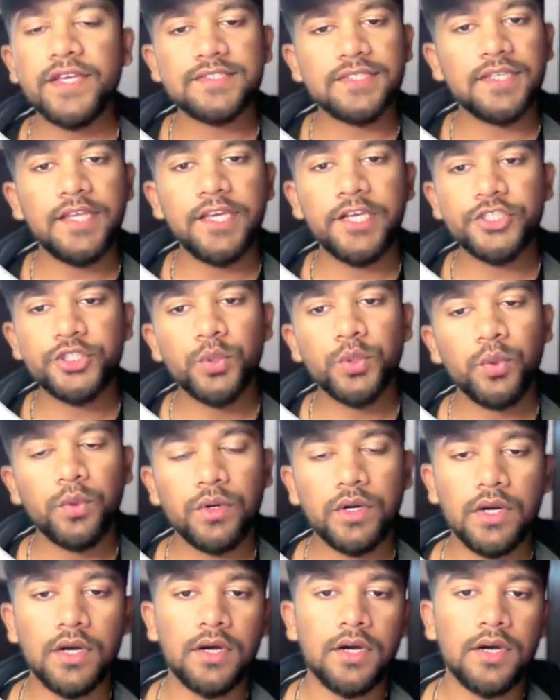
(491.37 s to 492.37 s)
any issue
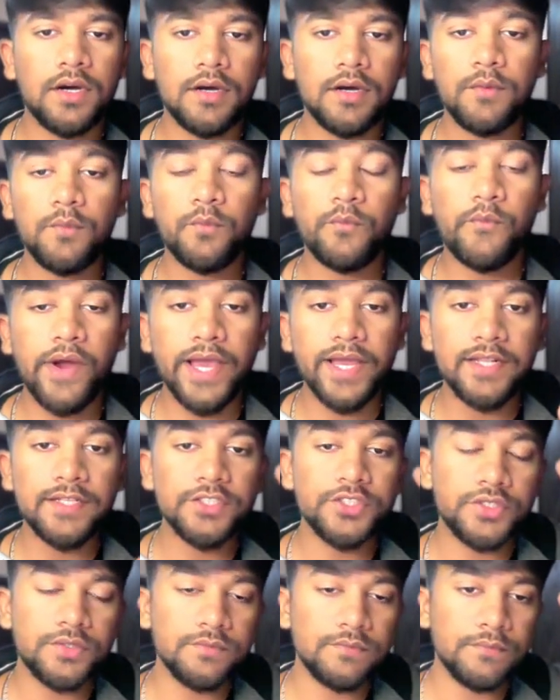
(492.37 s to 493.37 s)
while
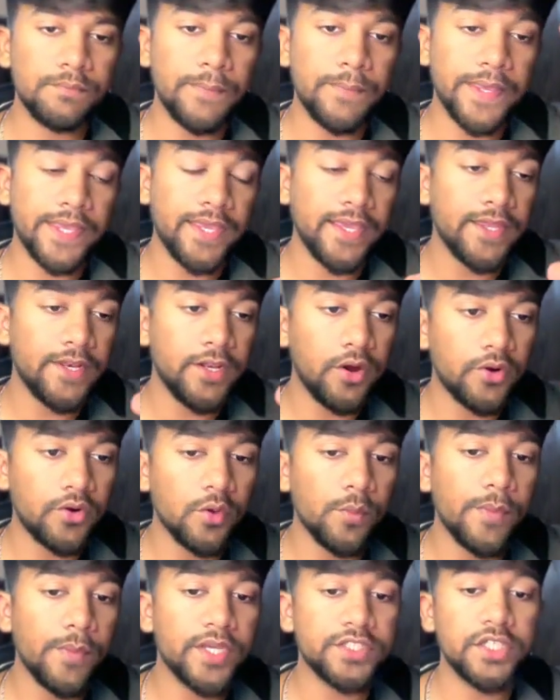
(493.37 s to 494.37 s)
making any
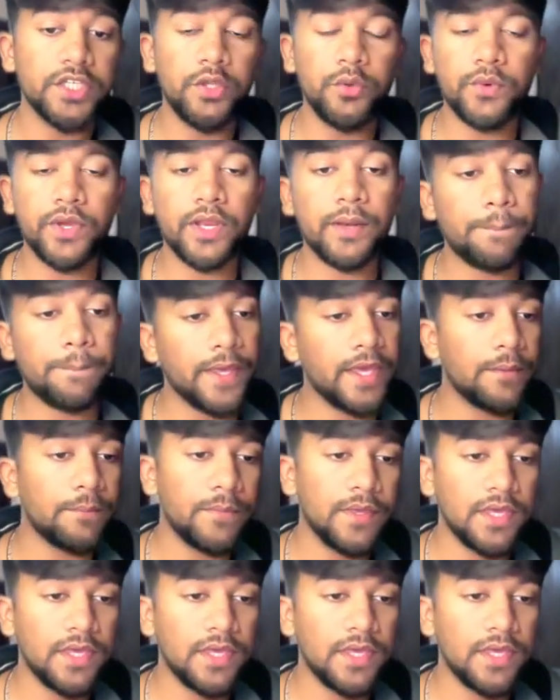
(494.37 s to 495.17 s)
automation, you can ping me